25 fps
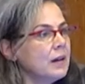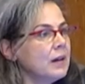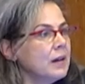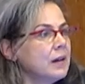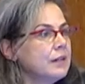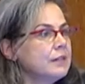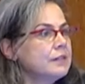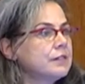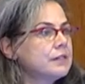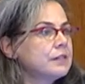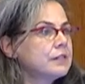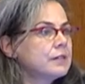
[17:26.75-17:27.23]

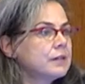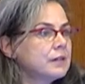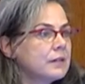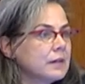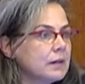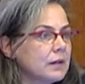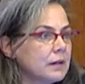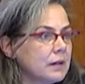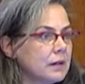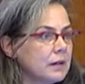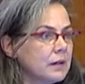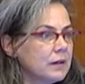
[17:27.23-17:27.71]
is
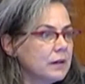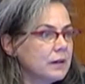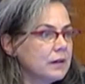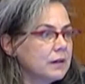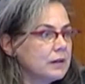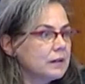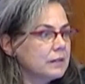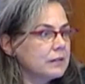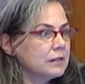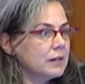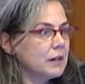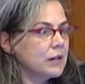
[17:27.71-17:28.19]

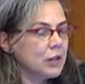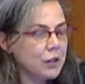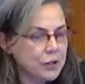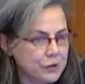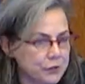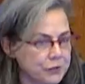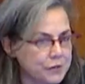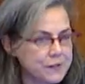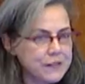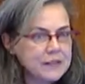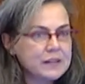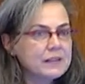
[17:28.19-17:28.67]
there's a lot
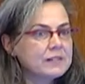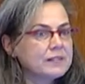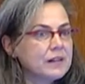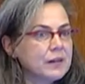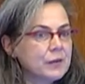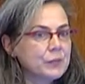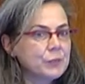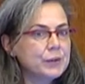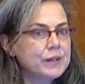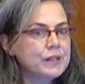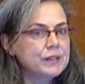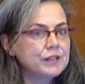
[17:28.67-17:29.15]
of things
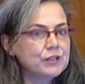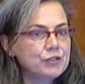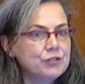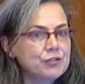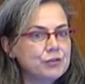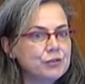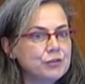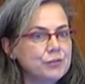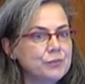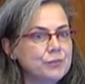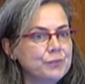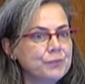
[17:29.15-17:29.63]
that we can
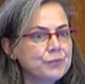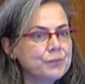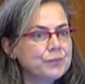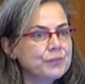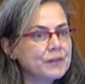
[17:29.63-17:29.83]
do.